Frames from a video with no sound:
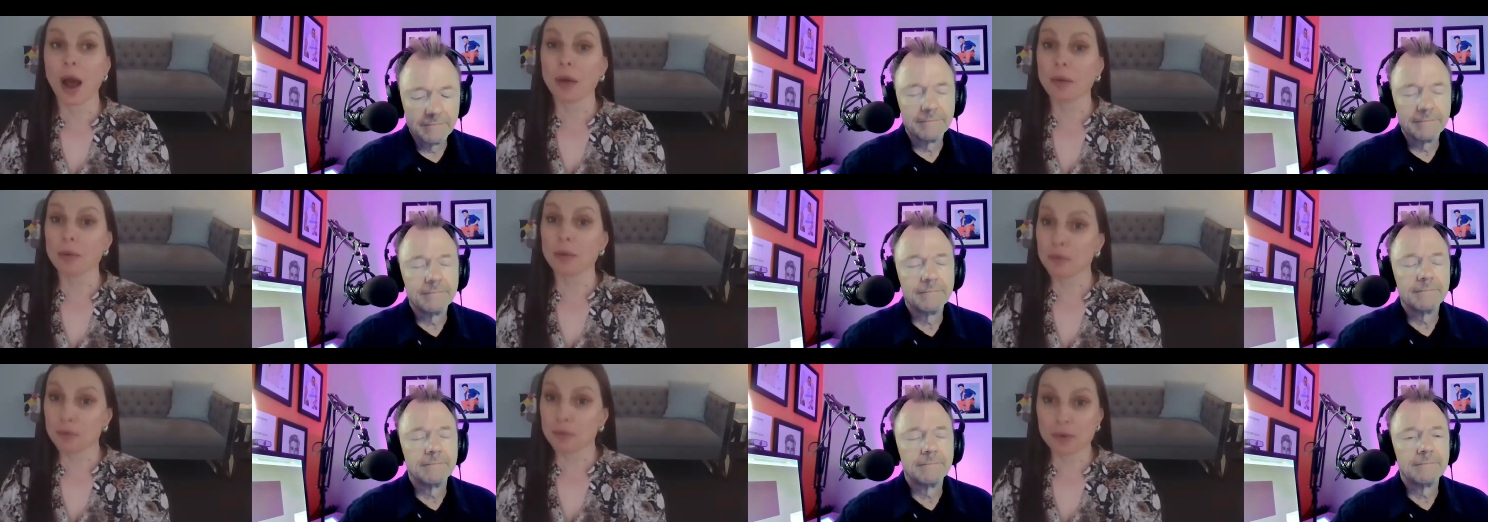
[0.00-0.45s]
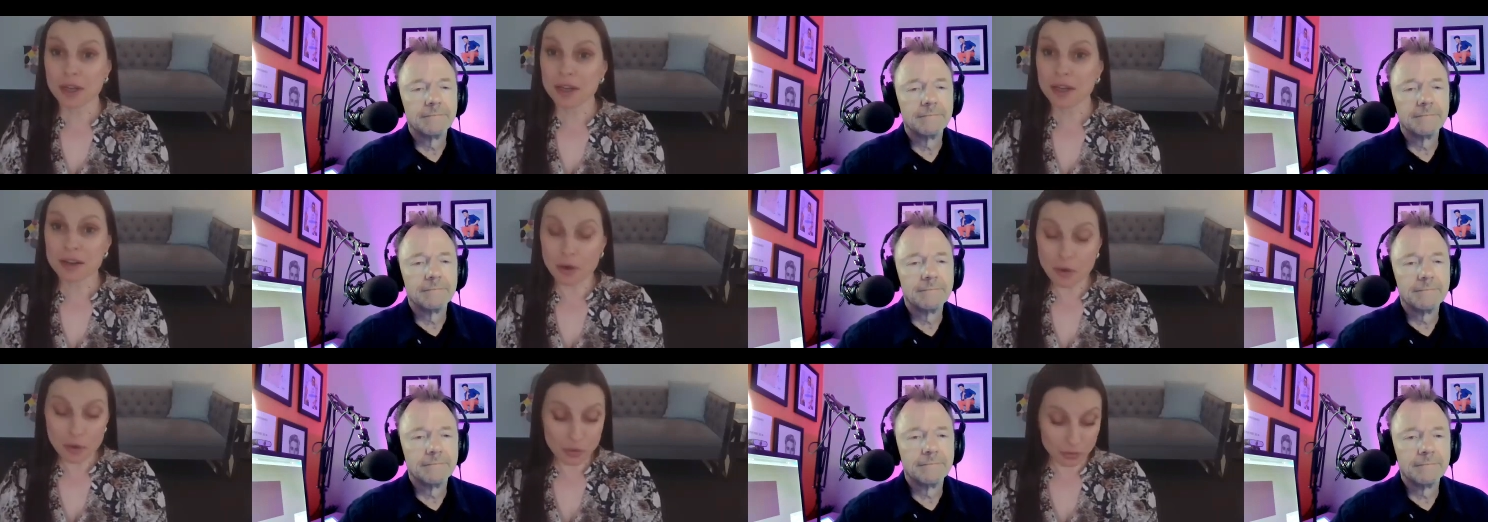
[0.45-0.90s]
Speaker 1: we
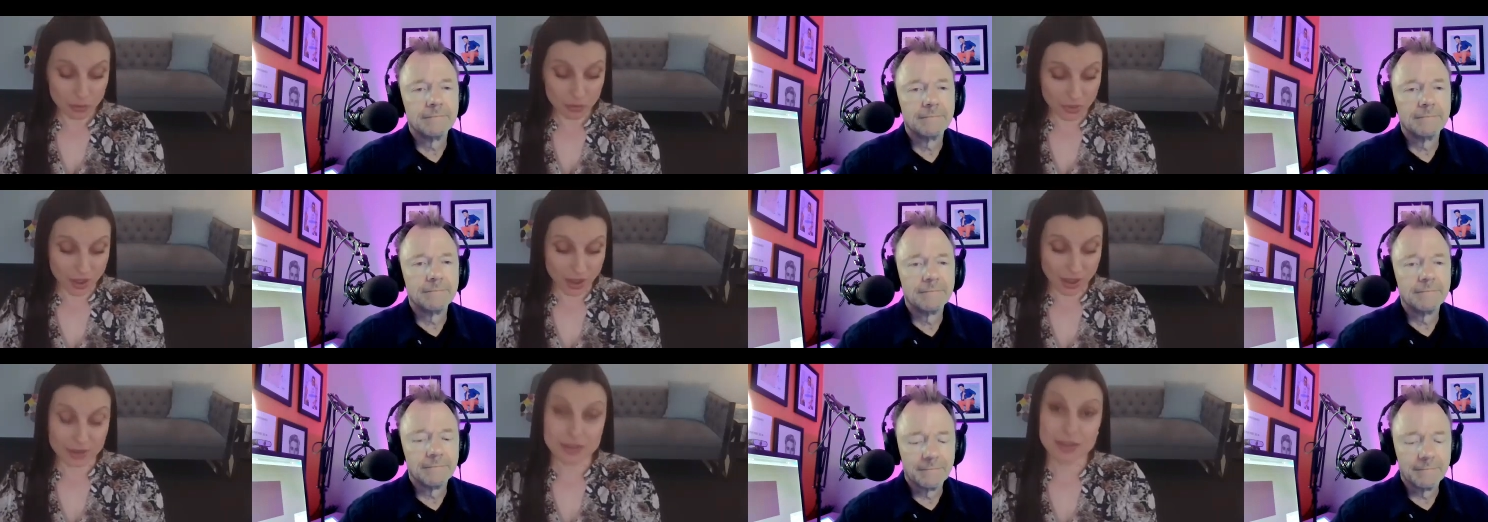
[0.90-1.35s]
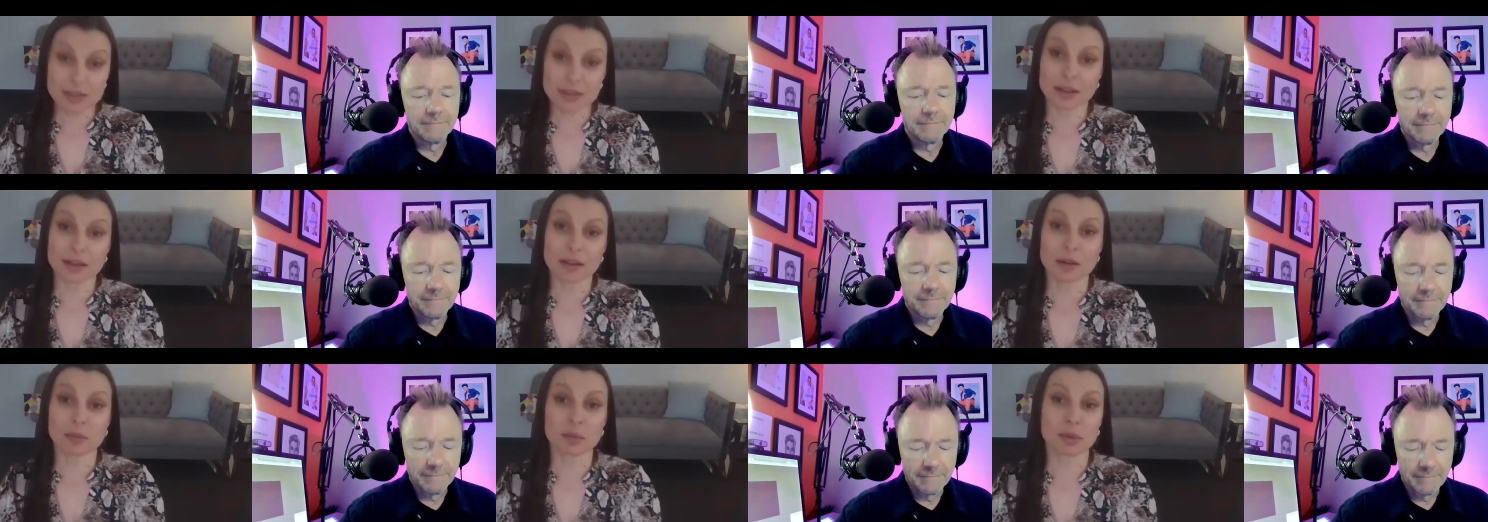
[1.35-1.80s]
know that
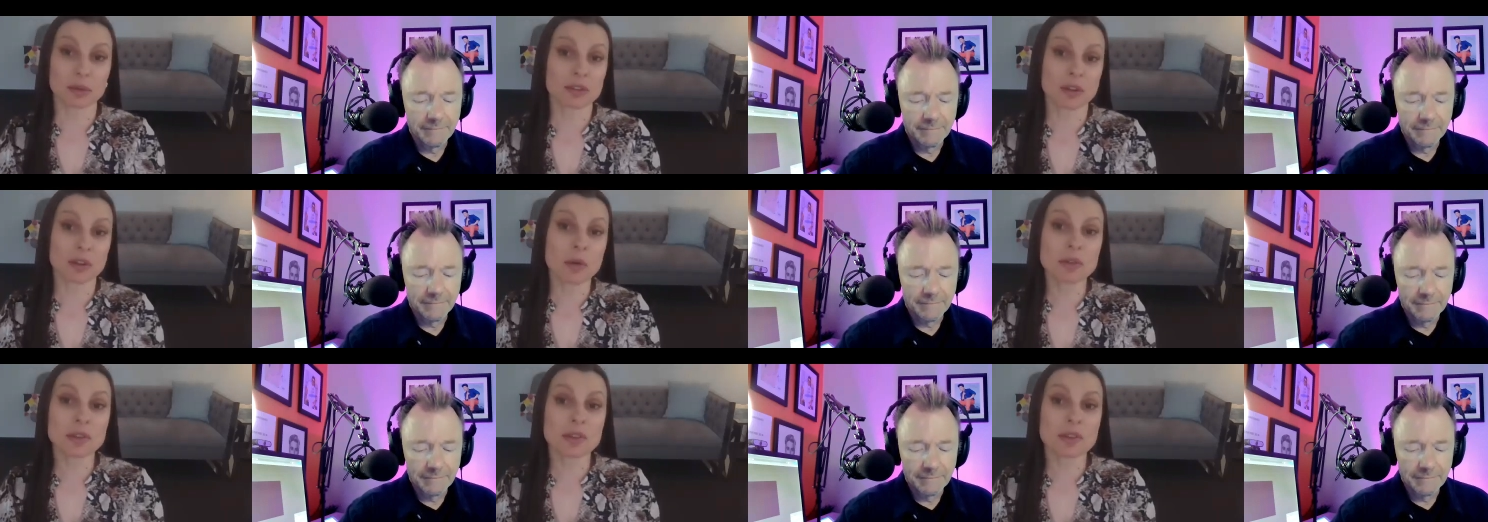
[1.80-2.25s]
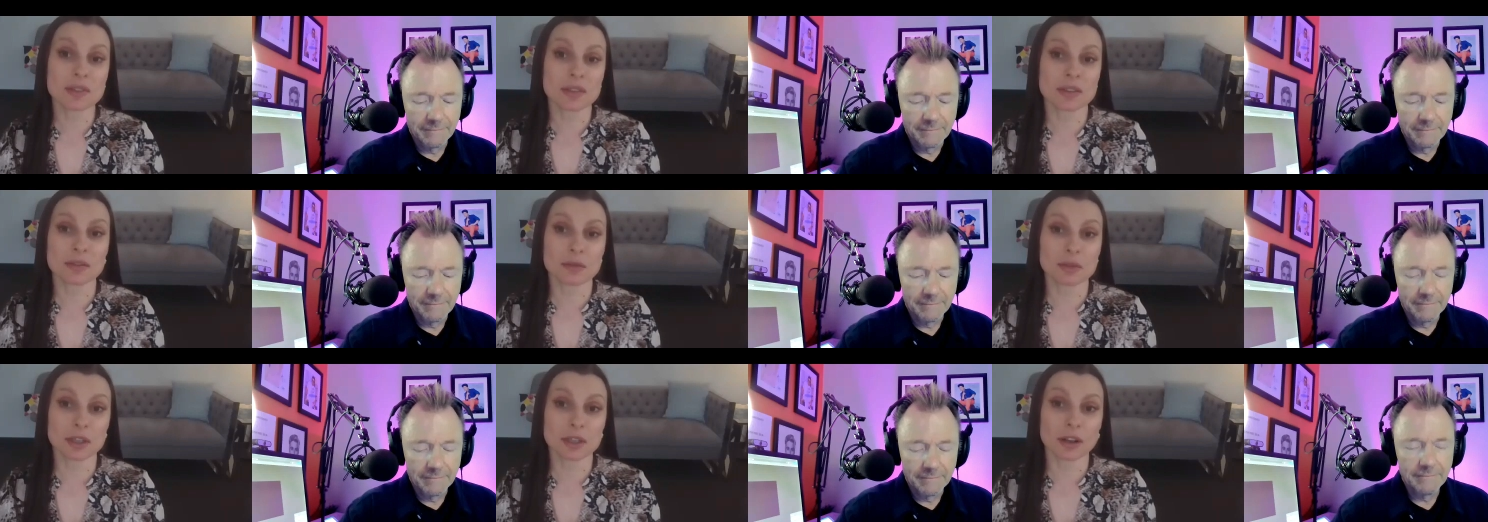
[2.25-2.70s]
uh, prognosis
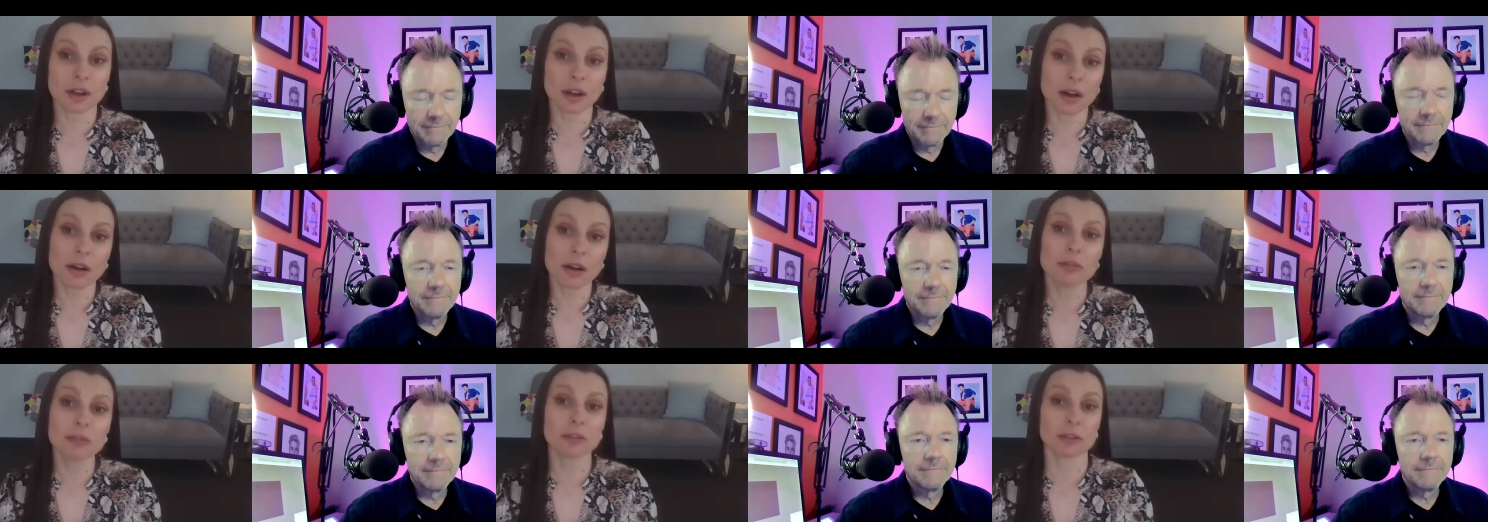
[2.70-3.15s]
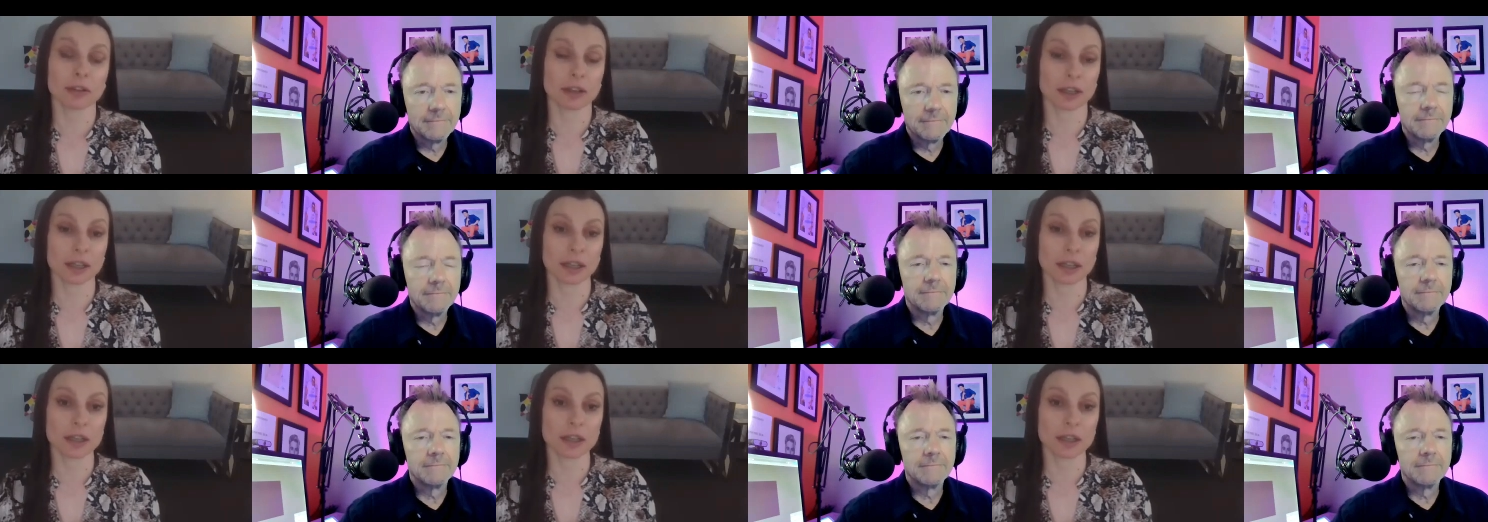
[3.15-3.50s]
and recovery,